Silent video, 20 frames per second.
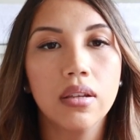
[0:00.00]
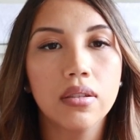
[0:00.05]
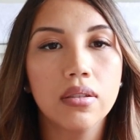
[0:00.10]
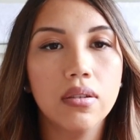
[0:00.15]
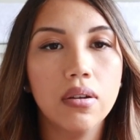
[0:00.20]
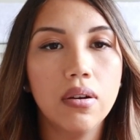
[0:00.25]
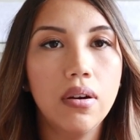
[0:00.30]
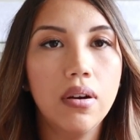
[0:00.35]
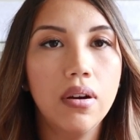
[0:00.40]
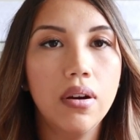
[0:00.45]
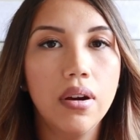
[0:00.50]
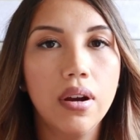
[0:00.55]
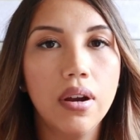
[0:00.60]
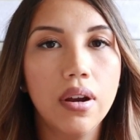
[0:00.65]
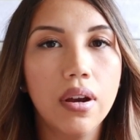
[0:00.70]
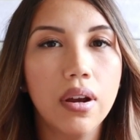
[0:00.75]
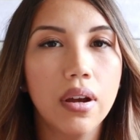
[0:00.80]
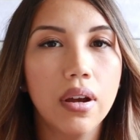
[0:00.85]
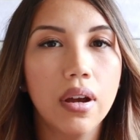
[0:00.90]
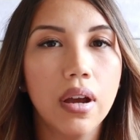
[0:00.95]

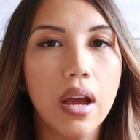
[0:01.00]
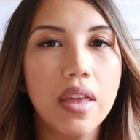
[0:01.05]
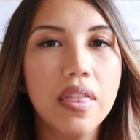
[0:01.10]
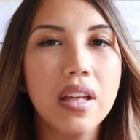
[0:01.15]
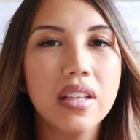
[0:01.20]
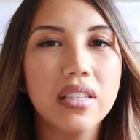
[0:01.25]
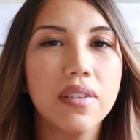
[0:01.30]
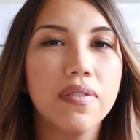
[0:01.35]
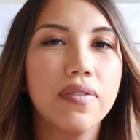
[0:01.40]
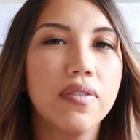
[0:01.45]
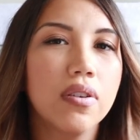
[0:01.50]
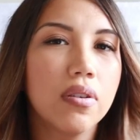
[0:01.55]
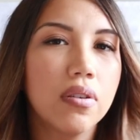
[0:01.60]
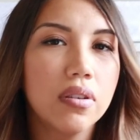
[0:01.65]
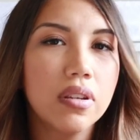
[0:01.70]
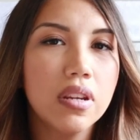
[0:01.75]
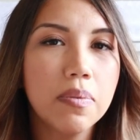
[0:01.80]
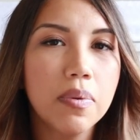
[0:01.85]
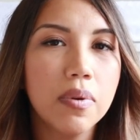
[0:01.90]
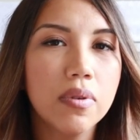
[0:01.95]
so, and that's if
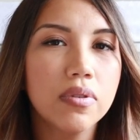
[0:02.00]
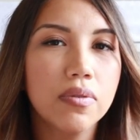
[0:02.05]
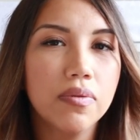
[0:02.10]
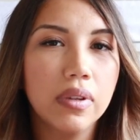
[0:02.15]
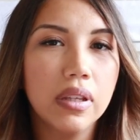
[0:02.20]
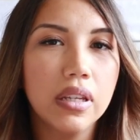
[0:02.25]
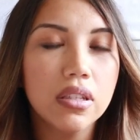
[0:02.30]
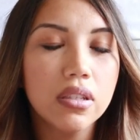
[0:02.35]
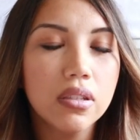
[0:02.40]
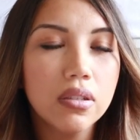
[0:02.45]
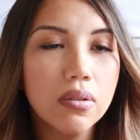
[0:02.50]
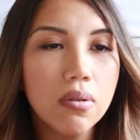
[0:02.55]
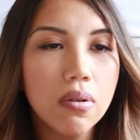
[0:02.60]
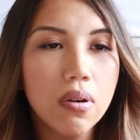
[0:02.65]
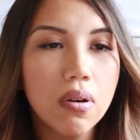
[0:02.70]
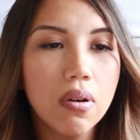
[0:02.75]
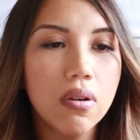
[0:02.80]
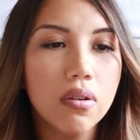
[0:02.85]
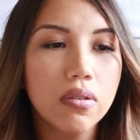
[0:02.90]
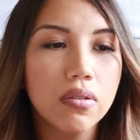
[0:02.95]
your nipples are really
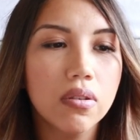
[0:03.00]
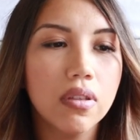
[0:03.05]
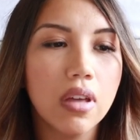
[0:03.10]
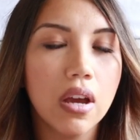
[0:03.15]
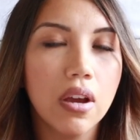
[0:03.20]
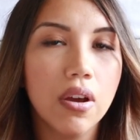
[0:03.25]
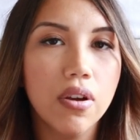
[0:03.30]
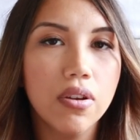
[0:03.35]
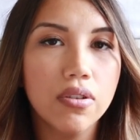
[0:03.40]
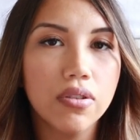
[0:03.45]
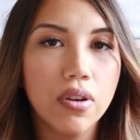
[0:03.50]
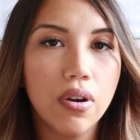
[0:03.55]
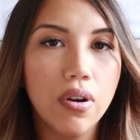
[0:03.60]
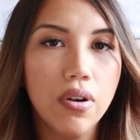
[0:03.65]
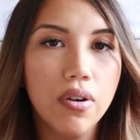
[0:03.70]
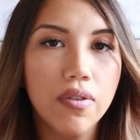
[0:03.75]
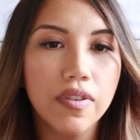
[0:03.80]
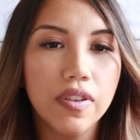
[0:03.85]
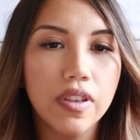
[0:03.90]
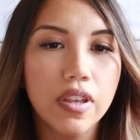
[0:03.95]
sore, so that goes
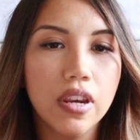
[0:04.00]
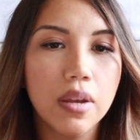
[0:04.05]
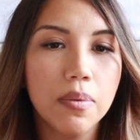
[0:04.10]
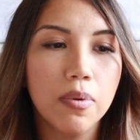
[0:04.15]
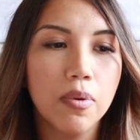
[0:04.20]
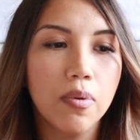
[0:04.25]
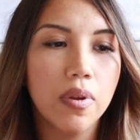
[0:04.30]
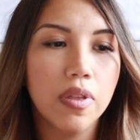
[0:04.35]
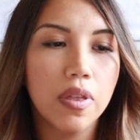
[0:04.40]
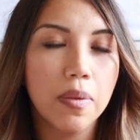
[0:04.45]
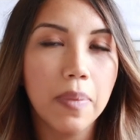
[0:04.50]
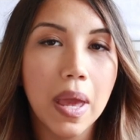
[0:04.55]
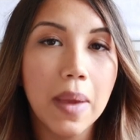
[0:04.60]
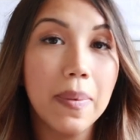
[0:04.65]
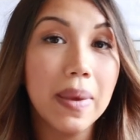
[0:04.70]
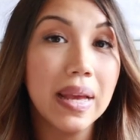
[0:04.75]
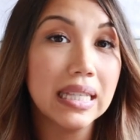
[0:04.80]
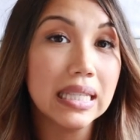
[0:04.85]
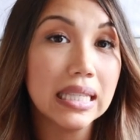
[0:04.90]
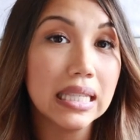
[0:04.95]
over the nipple where the
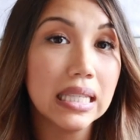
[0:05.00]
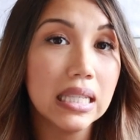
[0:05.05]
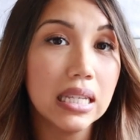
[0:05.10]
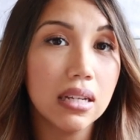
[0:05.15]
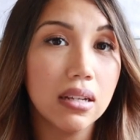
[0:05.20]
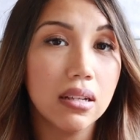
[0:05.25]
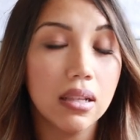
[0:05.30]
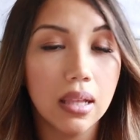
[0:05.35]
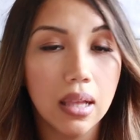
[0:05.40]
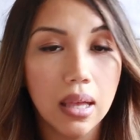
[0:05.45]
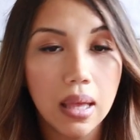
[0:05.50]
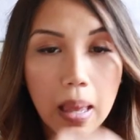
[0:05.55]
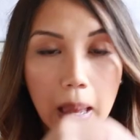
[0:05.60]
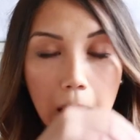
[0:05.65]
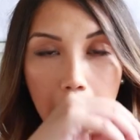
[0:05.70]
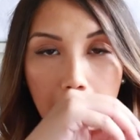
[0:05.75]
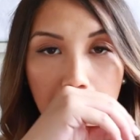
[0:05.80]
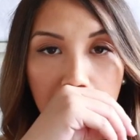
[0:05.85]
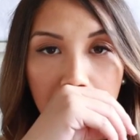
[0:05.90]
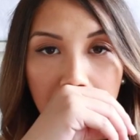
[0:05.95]
baby can still
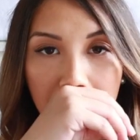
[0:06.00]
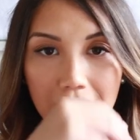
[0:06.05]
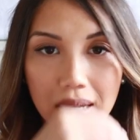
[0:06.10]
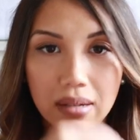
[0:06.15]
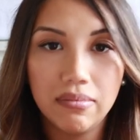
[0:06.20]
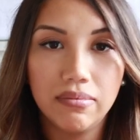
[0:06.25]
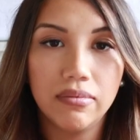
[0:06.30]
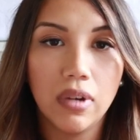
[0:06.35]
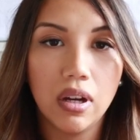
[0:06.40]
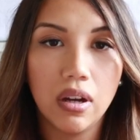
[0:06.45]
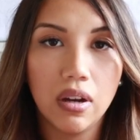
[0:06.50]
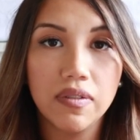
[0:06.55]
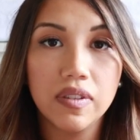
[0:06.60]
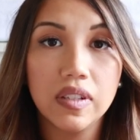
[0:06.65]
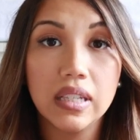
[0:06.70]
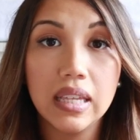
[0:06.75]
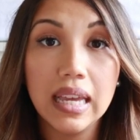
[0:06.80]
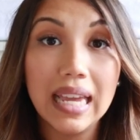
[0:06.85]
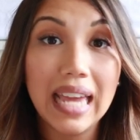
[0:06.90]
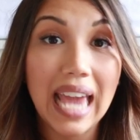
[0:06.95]
um,
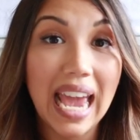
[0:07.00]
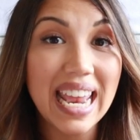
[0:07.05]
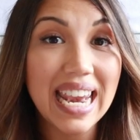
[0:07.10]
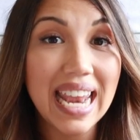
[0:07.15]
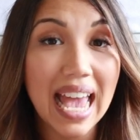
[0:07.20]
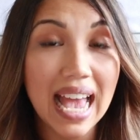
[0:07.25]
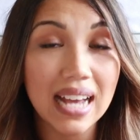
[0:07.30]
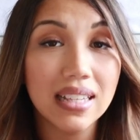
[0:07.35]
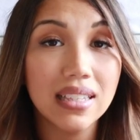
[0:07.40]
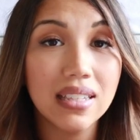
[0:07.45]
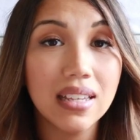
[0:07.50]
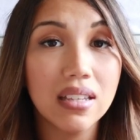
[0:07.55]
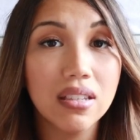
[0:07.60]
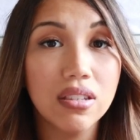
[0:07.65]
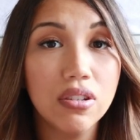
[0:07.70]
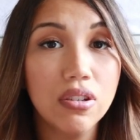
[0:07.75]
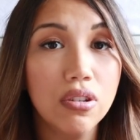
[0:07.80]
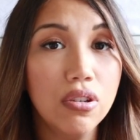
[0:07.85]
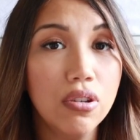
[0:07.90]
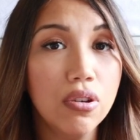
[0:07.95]
obviously gain
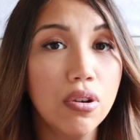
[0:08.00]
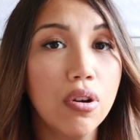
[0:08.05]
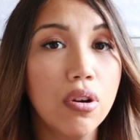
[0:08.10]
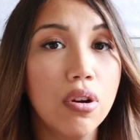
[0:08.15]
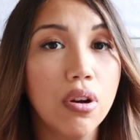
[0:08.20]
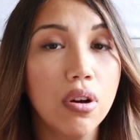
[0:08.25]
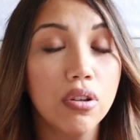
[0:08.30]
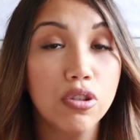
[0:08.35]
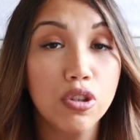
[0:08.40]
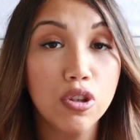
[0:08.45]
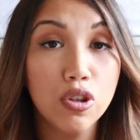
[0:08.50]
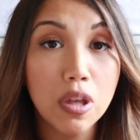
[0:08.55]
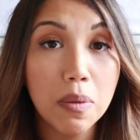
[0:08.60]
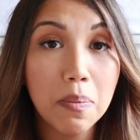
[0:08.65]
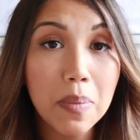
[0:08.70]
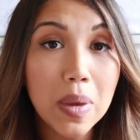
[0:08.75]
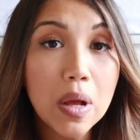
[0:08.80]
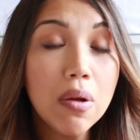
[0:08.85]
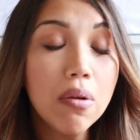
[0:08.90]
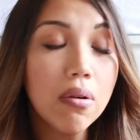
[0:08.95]
access to your to
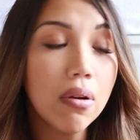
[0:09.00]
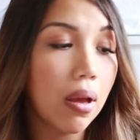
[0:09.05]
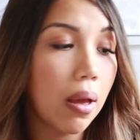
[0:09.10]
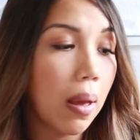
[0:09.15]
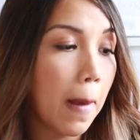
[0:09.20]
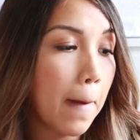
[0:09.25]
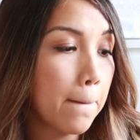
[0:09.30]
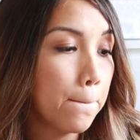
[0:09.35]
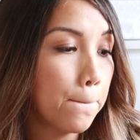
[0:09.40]
the milk.